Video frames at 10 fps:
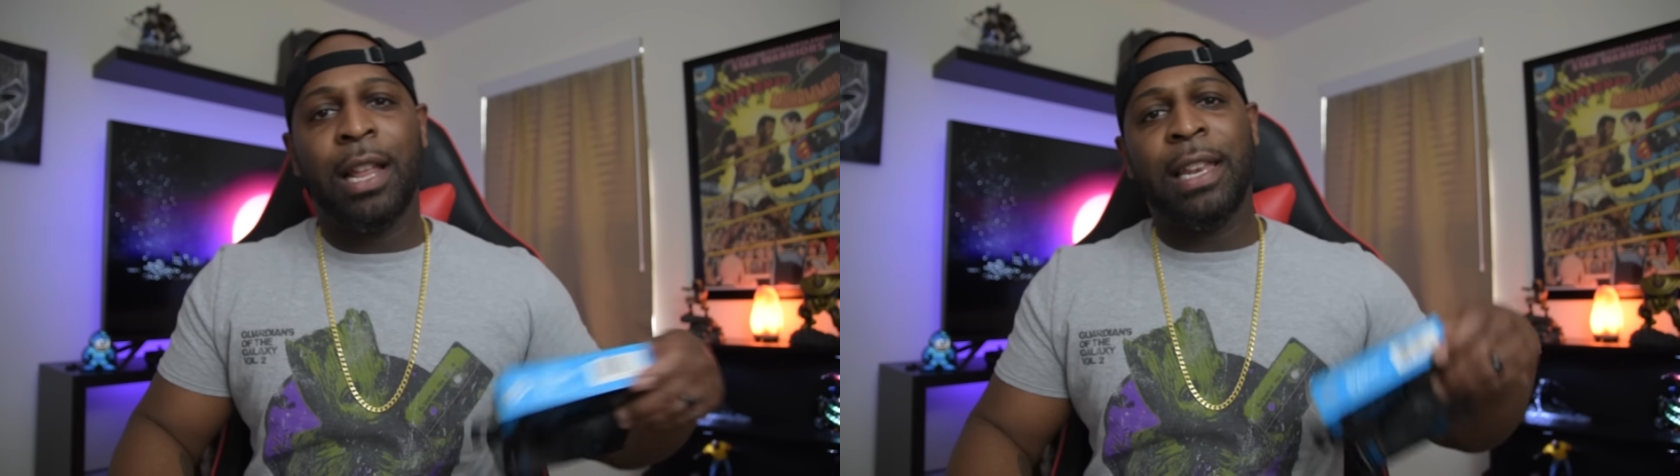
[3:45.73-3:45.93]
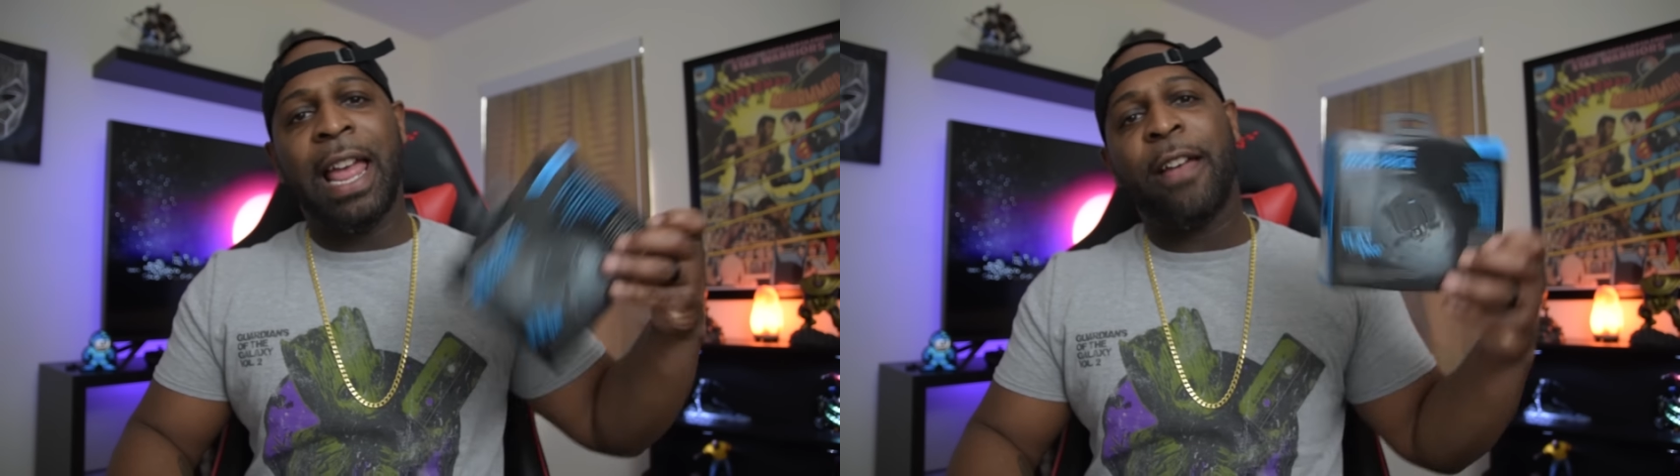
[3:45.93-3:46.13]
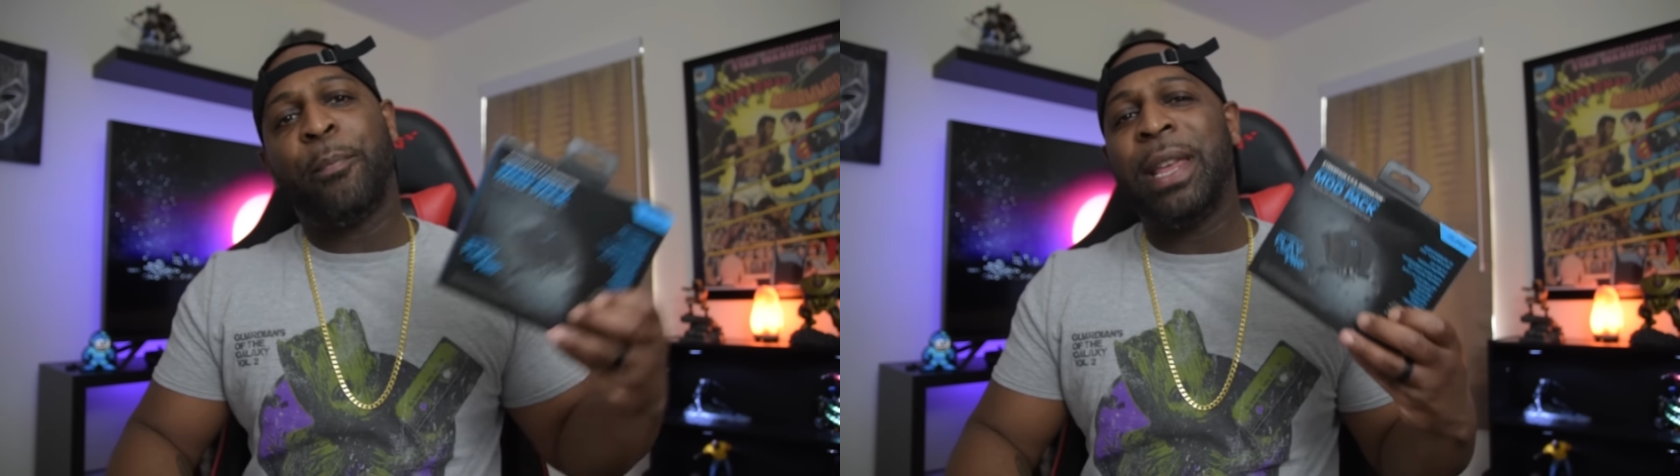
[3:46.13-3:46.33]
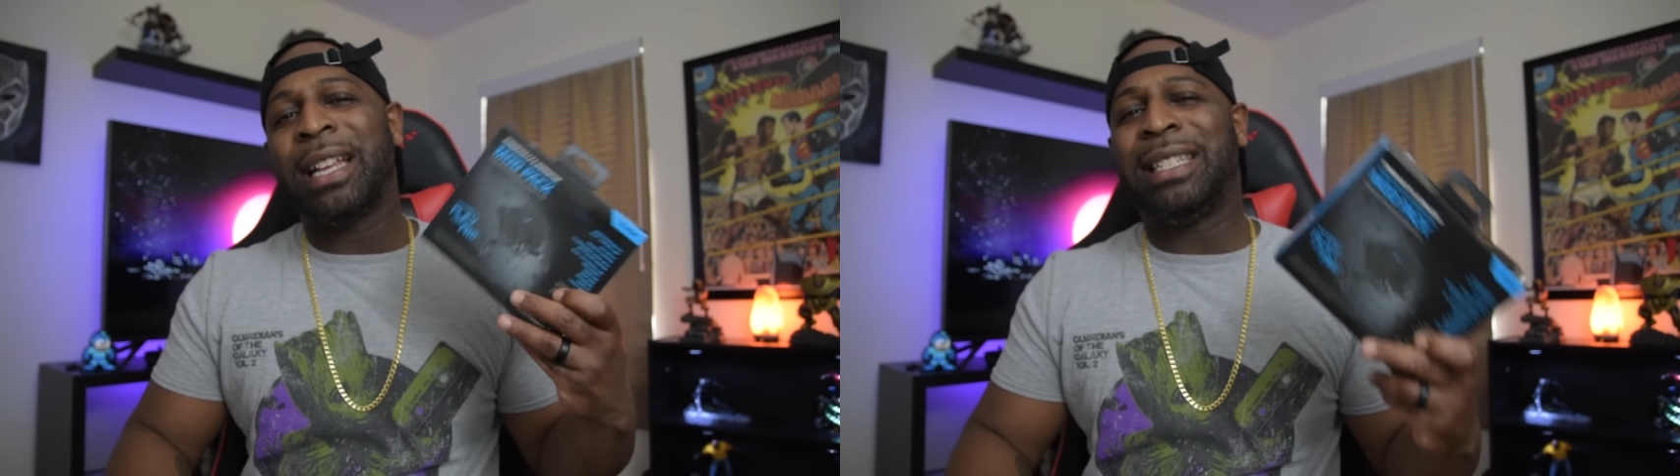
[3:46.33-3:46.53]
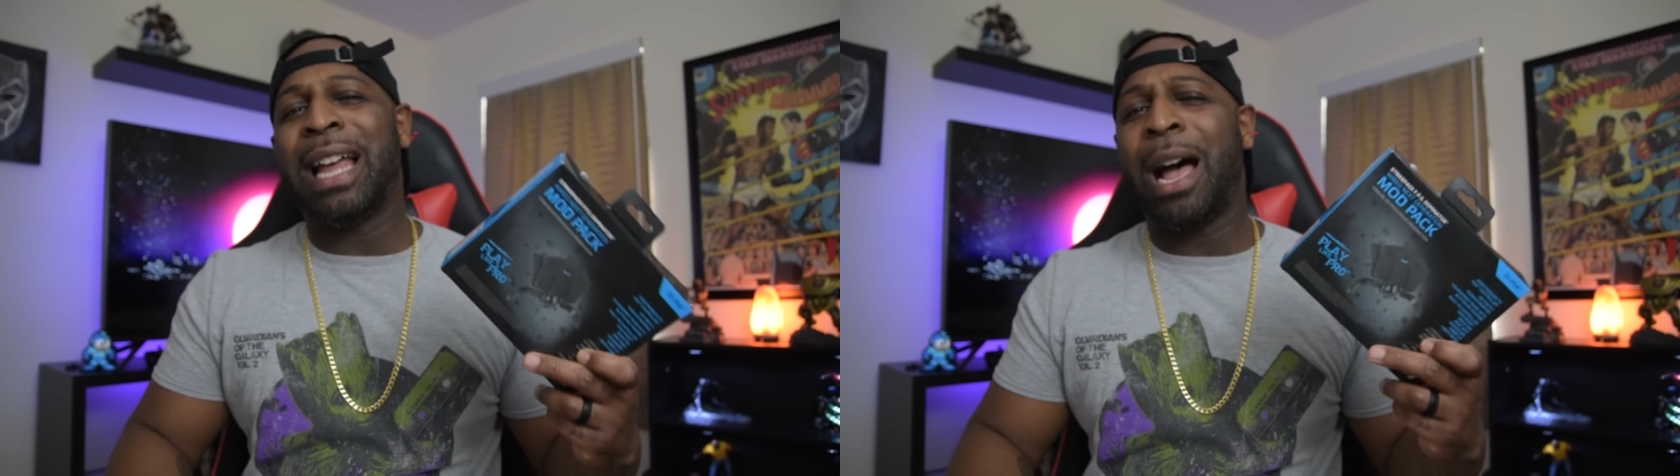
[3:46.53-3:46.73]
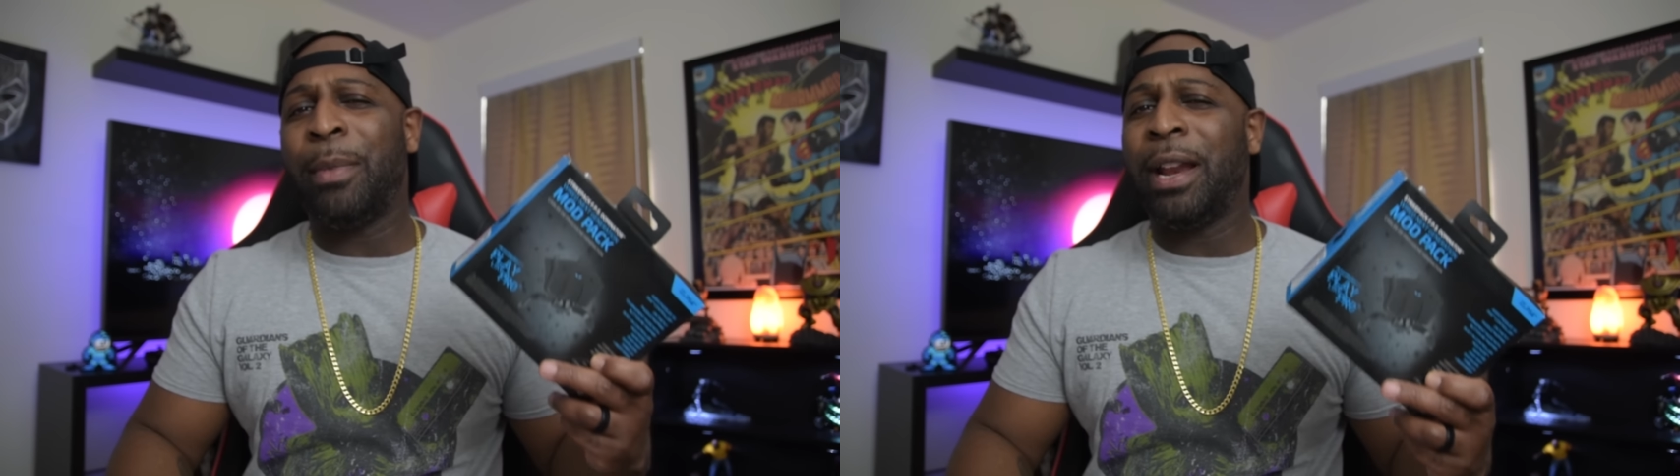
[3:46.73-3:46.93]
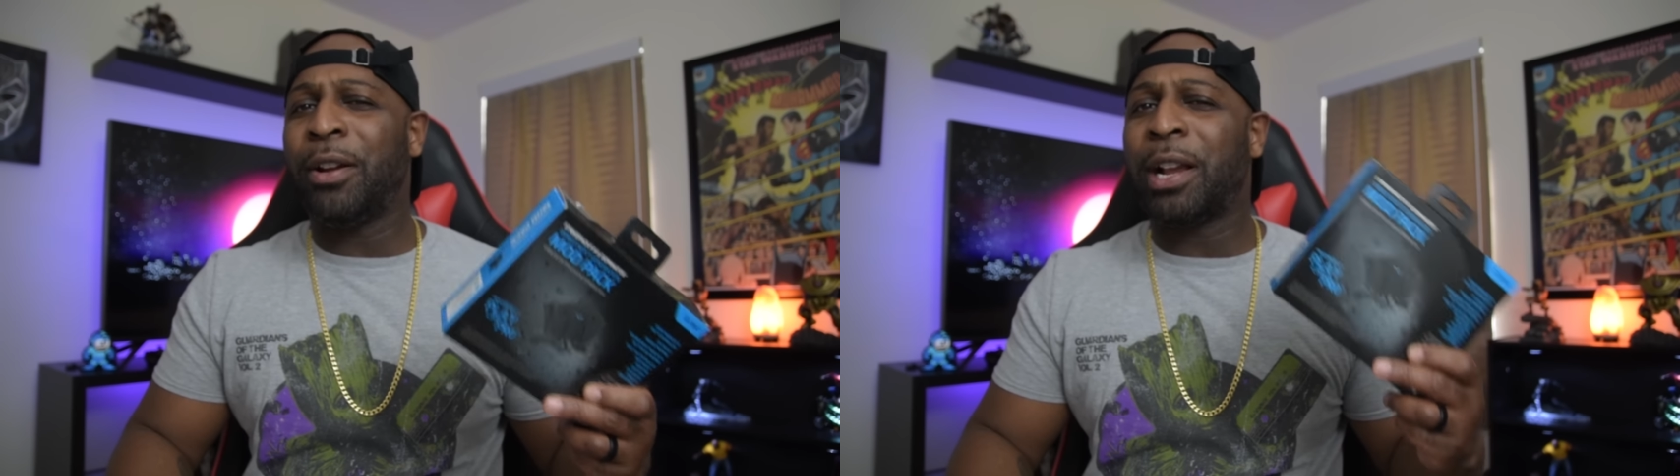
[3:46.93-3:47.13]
the FPS Dominator